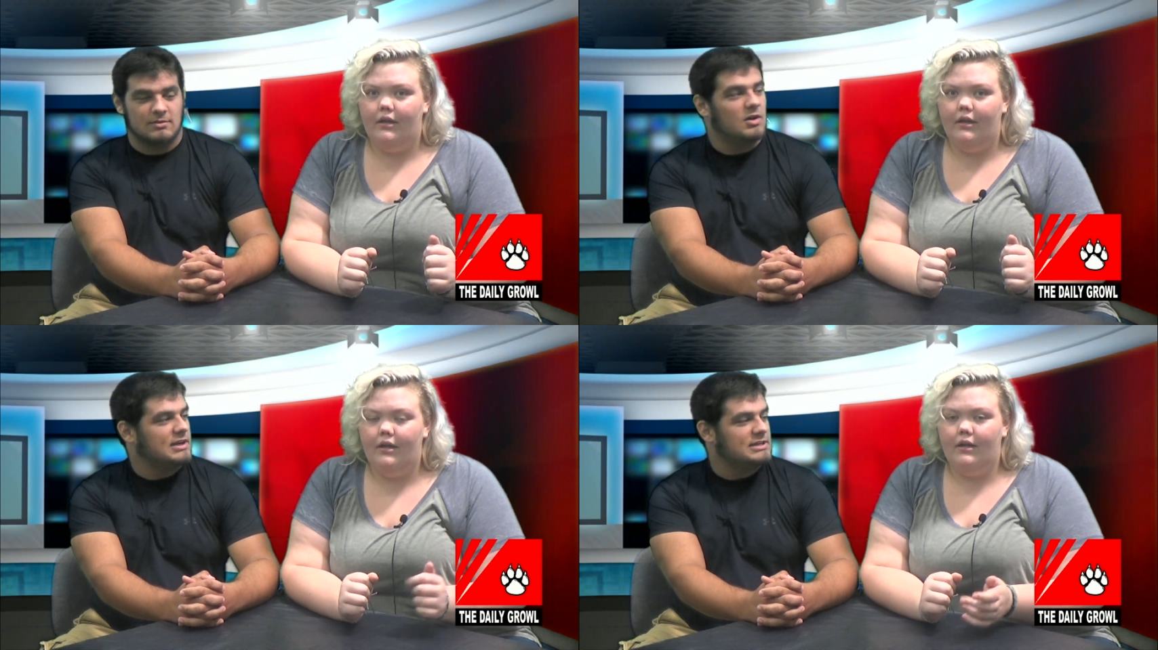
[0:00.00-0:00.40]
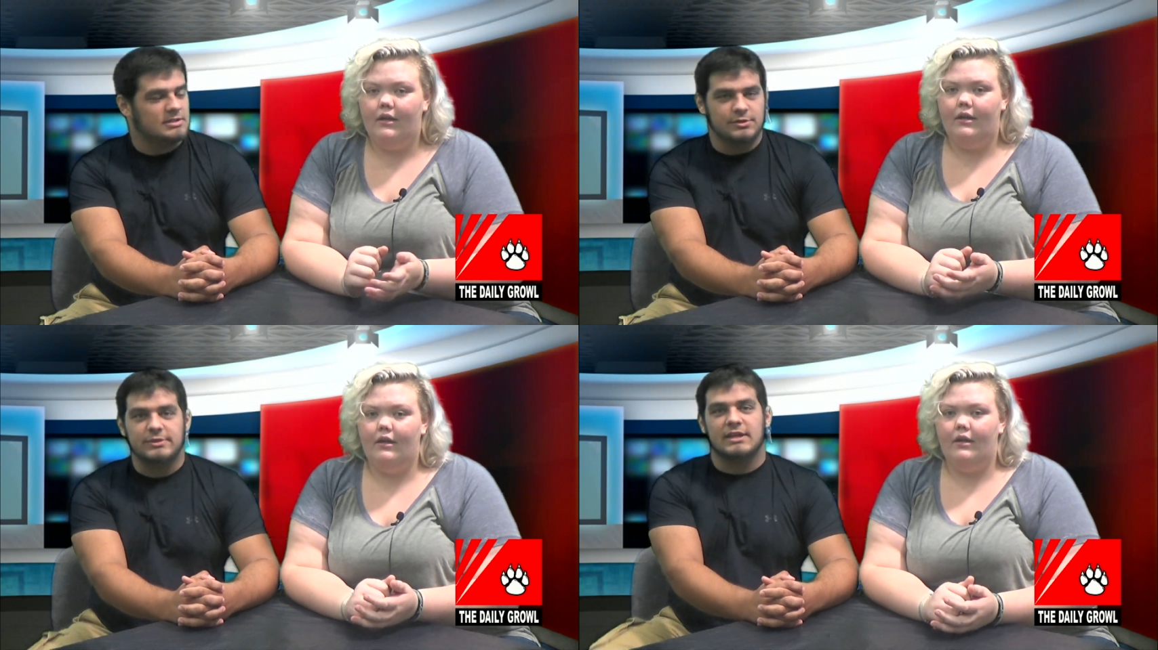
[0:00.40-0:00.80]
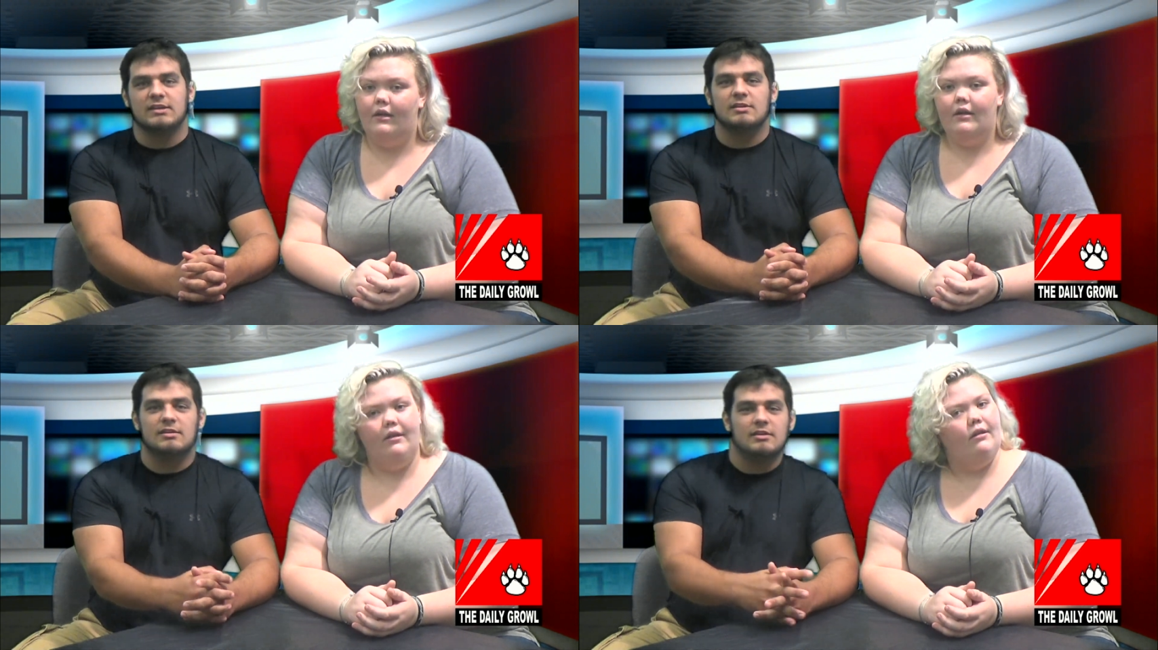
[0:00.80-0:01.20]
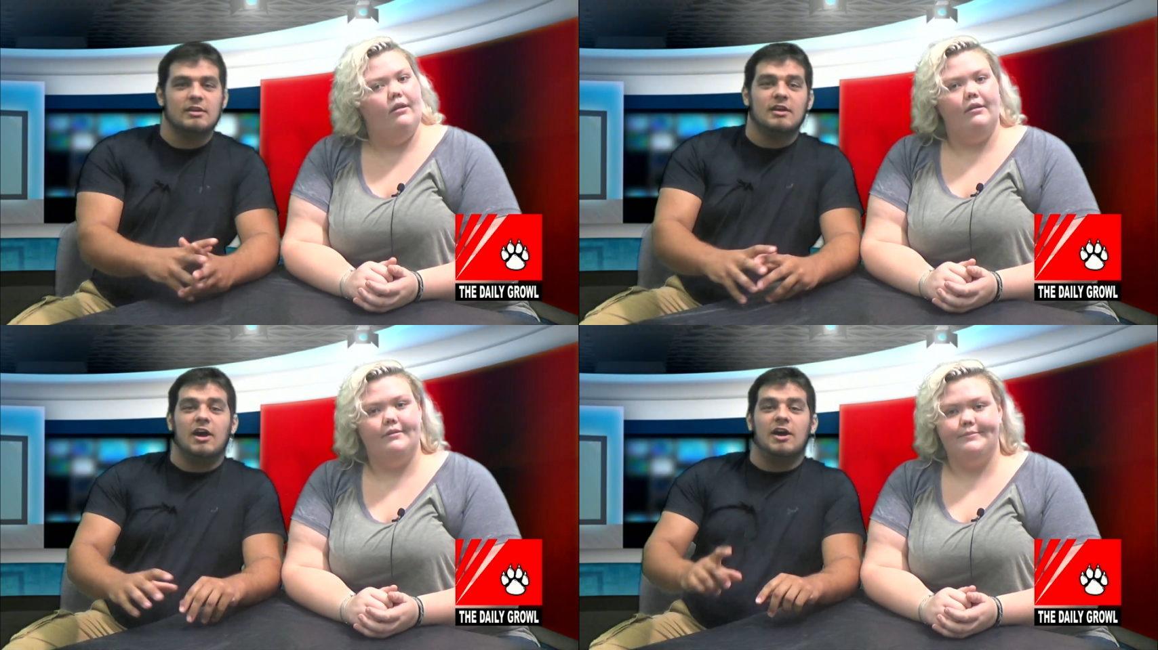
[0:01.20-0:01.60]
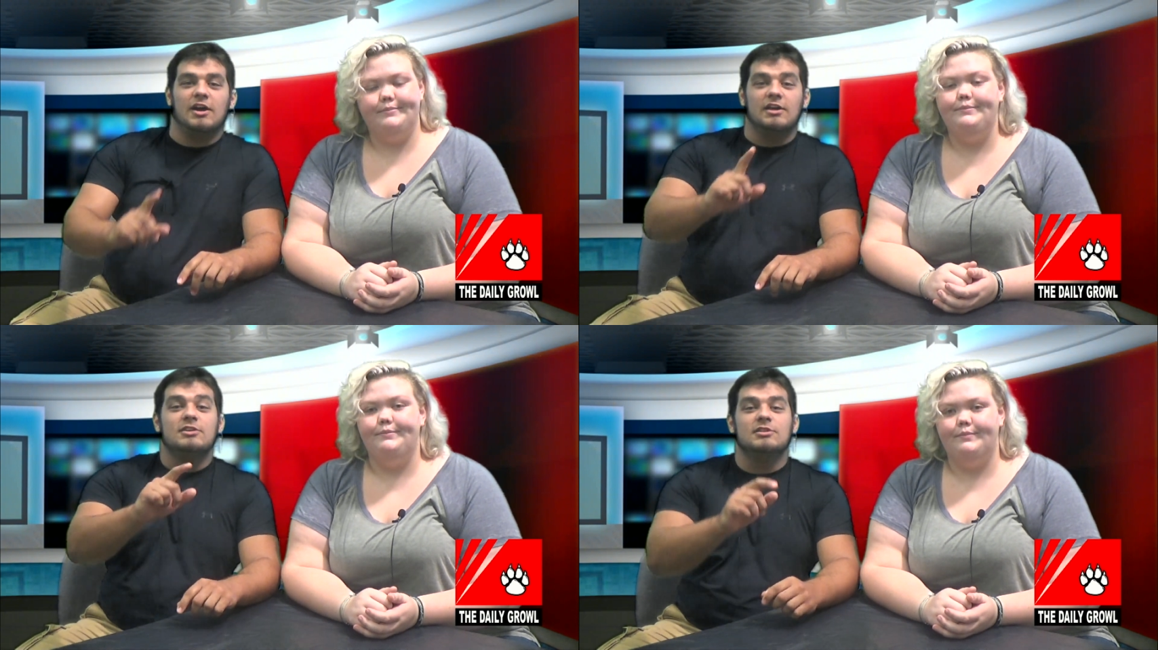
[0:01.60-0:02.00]
Speaker 1: I need to do that.
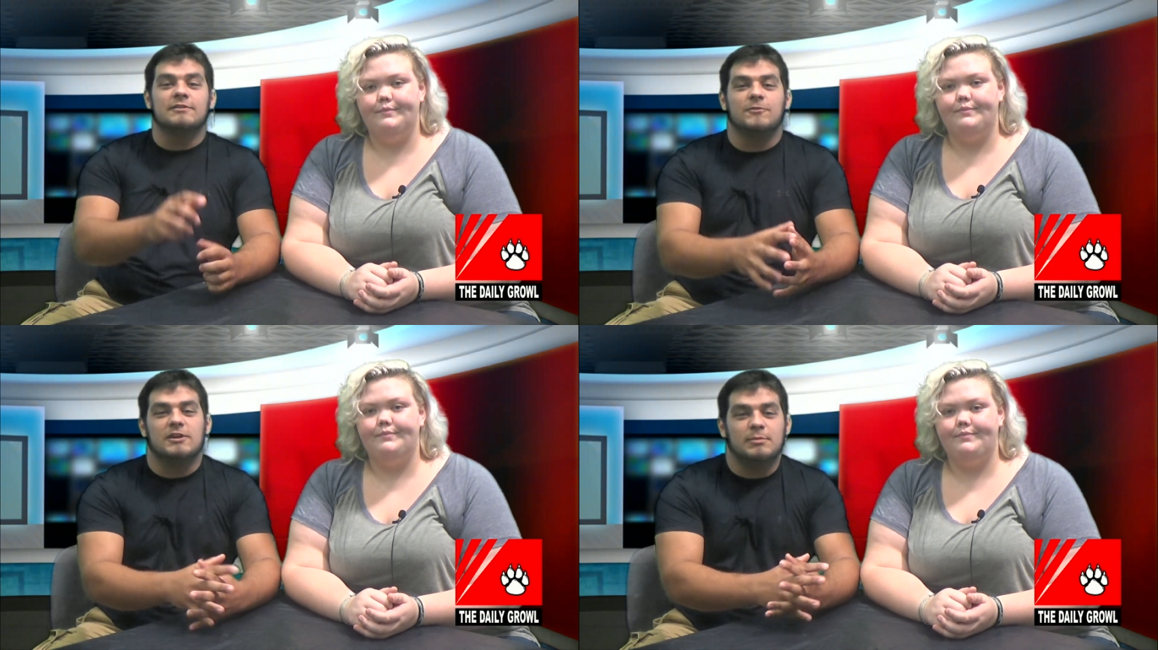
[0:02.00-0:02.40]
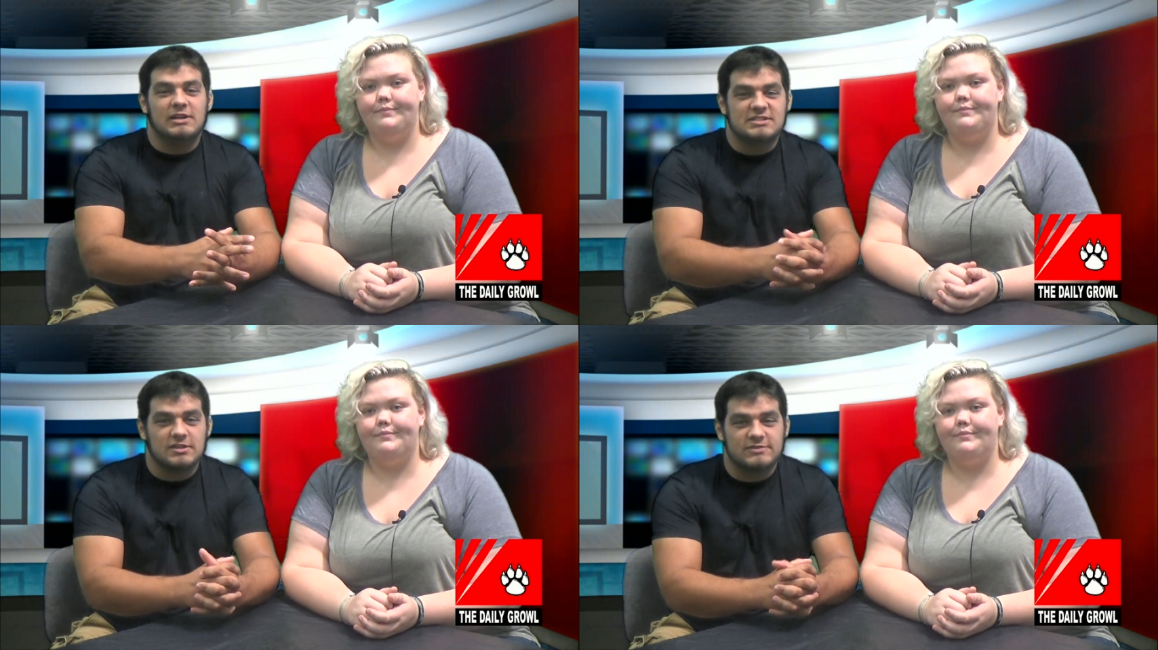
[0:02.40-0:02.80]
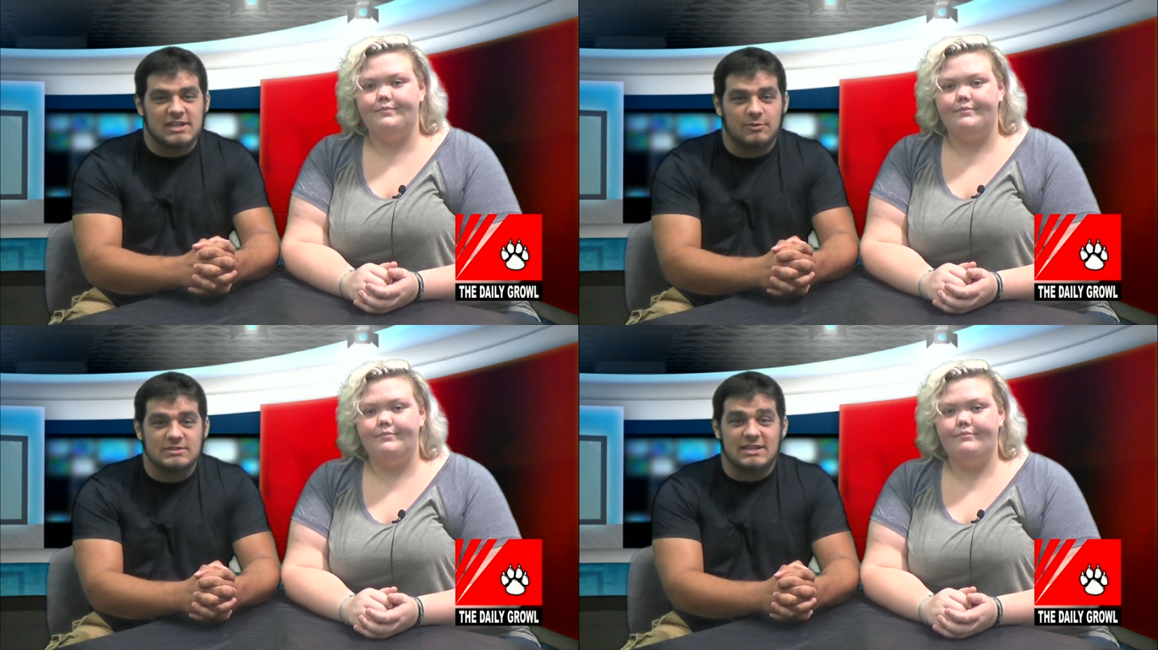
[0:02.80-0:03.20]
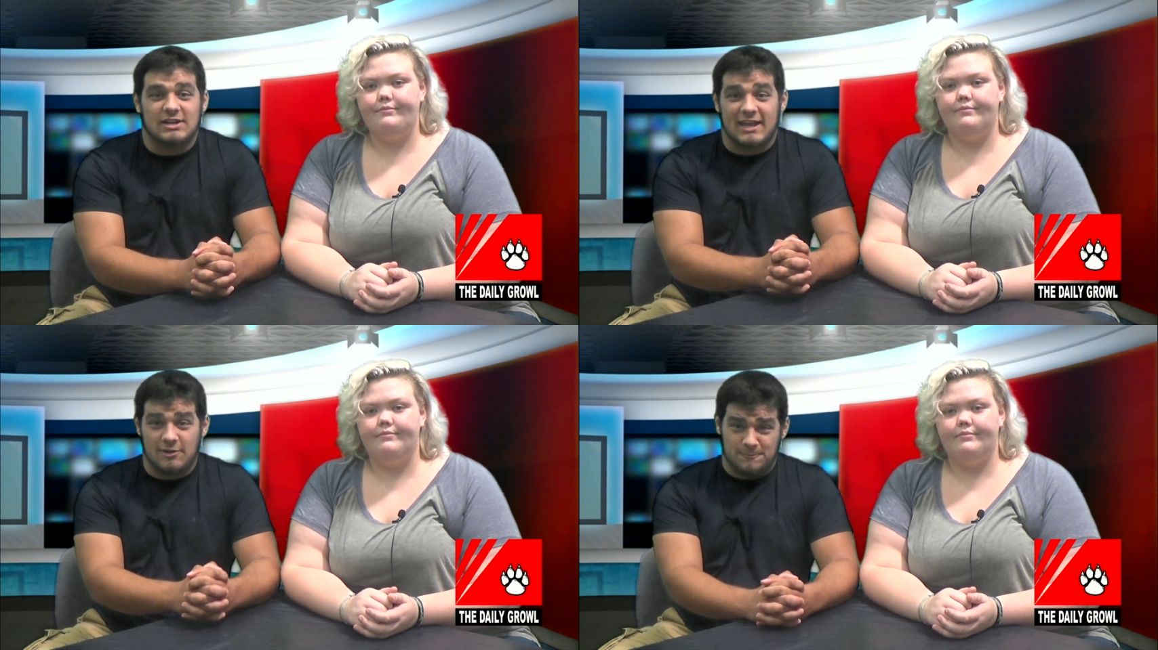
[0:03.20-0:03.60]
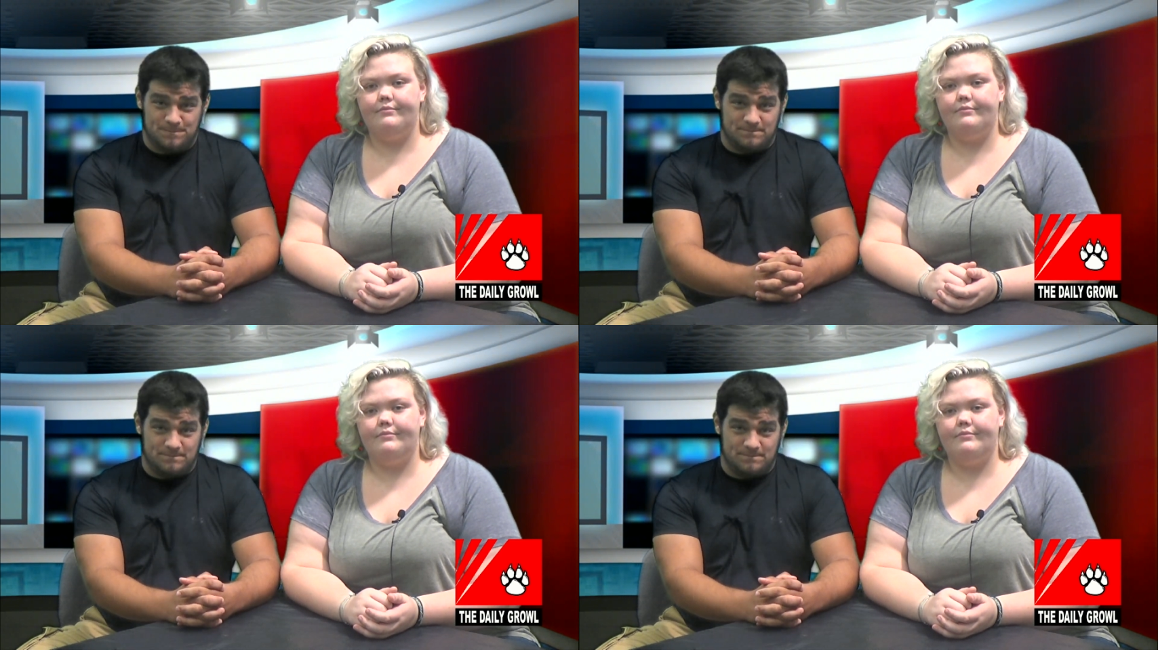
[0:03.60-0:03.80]
You looking for community service hours that'll count?